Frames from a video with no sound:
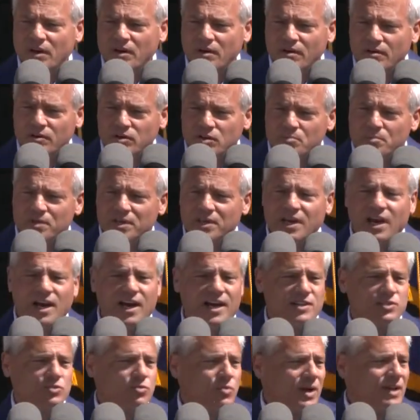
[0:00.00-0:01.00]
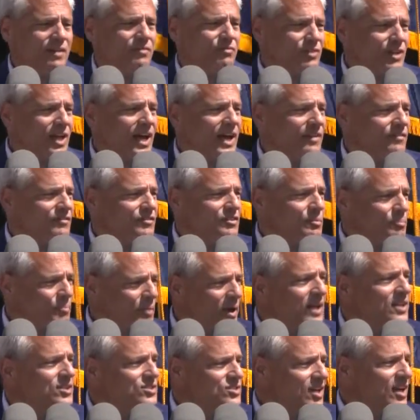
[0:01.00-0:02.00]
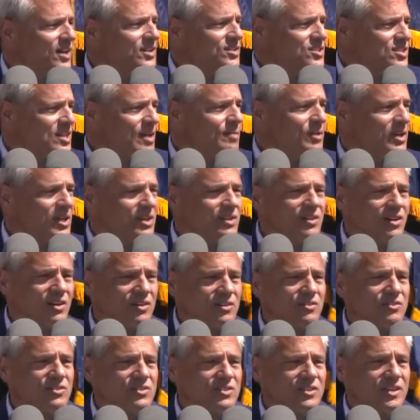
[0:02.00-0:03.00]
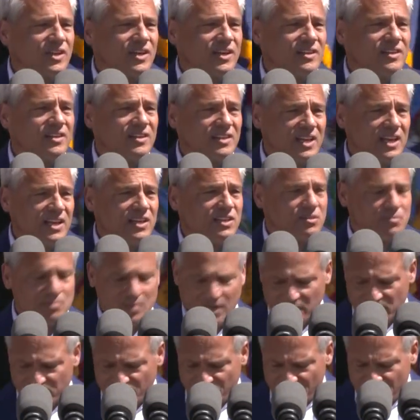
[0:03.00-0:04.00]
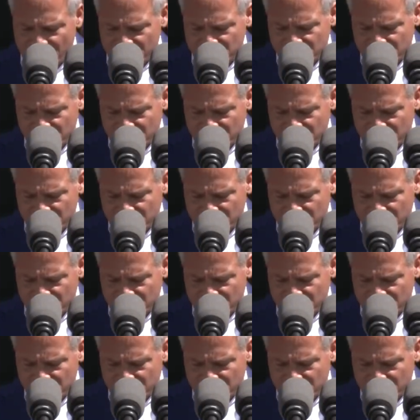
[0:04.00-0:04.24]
humankind's way of life depends on semiconductors and the need to manufacture